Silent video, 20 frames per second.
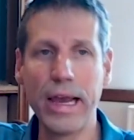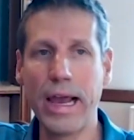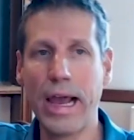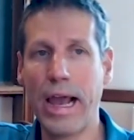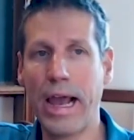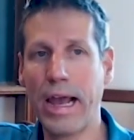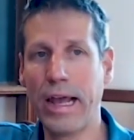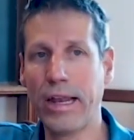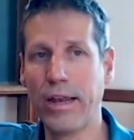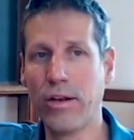
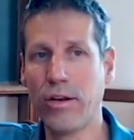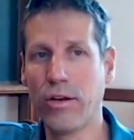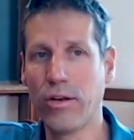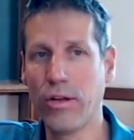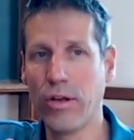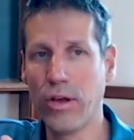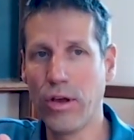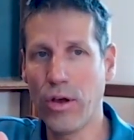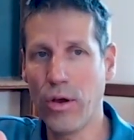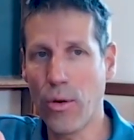and
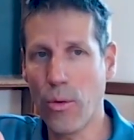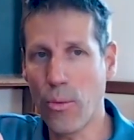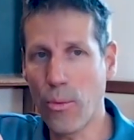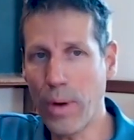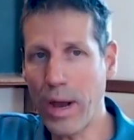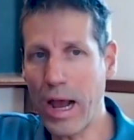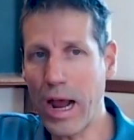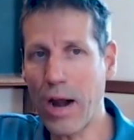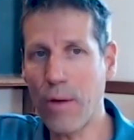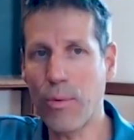
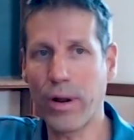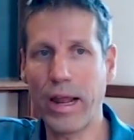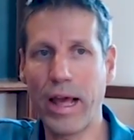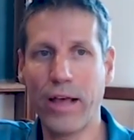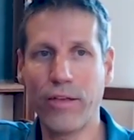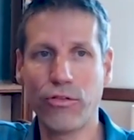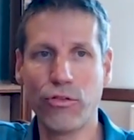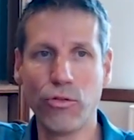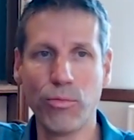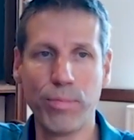where one
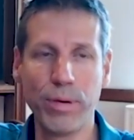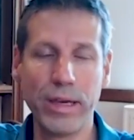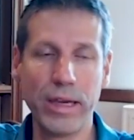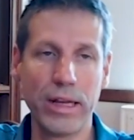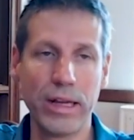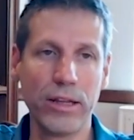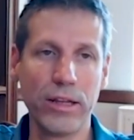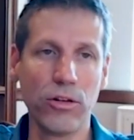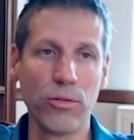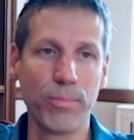has to be a
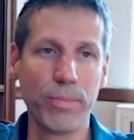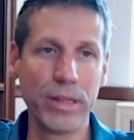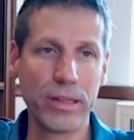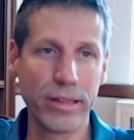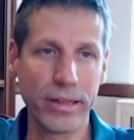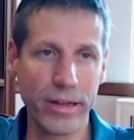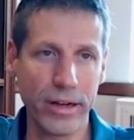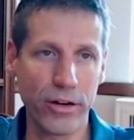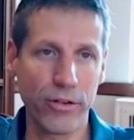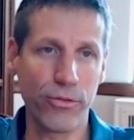little bit
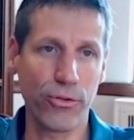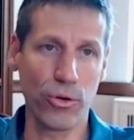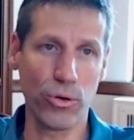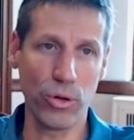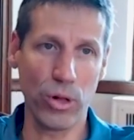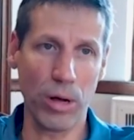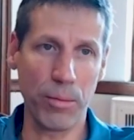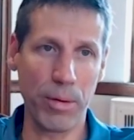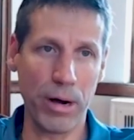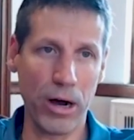careful
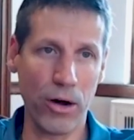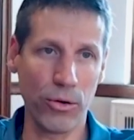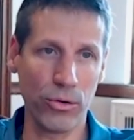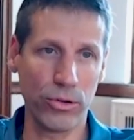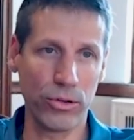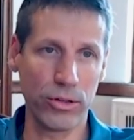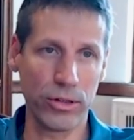about